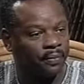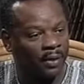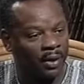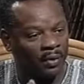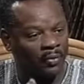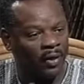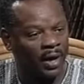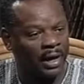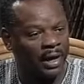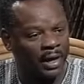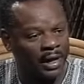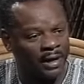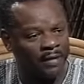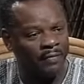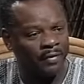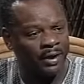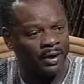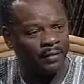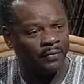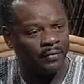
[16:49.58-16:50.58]
that
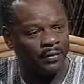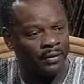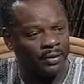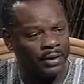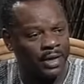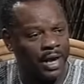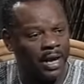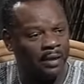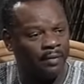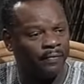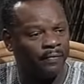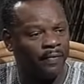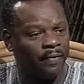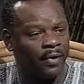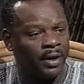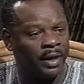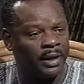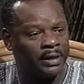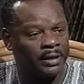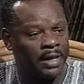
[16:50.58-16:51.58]
even if you take,
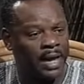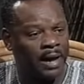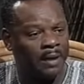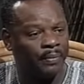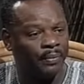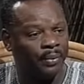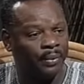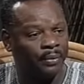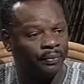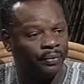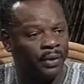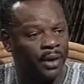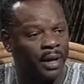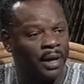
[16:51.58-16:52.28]
for example,